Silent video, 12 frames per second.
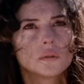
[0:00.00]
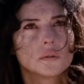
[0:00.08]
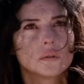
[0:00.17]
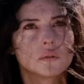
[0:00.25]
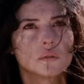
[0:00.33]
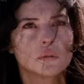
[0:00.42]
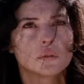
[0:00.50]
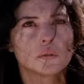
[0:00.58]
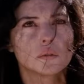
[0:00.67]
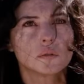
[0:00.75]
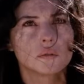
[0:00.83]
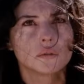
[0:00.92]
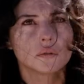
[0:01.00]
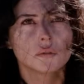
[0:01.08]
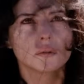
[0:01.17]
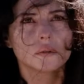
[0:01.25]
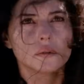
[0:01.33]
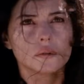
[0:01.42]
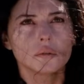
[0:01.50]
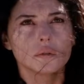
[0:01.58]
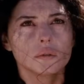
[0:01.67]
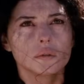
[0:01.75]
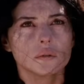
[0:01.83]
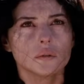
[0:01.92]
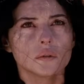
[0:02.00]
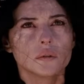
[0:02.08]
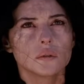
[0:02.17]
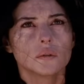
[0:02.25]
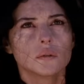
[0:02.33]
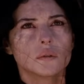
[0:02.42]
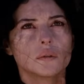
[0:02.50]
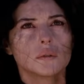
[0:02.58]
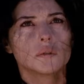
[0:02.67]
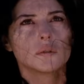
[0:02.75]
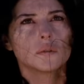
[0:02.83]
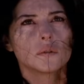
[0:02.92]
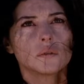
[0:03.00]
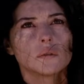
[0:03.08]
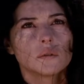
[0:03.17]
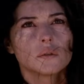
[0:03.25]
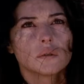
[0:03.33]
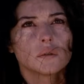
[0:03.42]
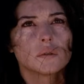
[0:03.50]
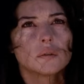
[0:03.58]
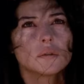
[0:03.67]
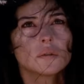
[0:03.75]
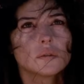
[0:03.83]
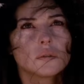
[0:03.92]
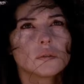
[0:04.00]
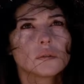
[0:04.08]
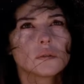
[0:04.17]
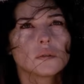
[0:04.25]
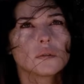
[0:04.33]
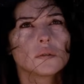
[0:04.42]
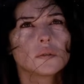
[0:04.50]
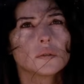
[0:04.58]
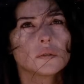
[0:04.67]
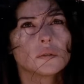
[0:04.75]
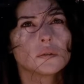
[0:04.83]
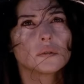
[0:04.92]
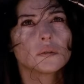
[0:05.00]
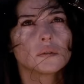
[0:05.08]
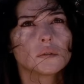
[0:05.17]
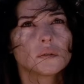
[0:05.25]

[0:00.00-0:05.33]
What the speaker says: No one is speaking in this clip.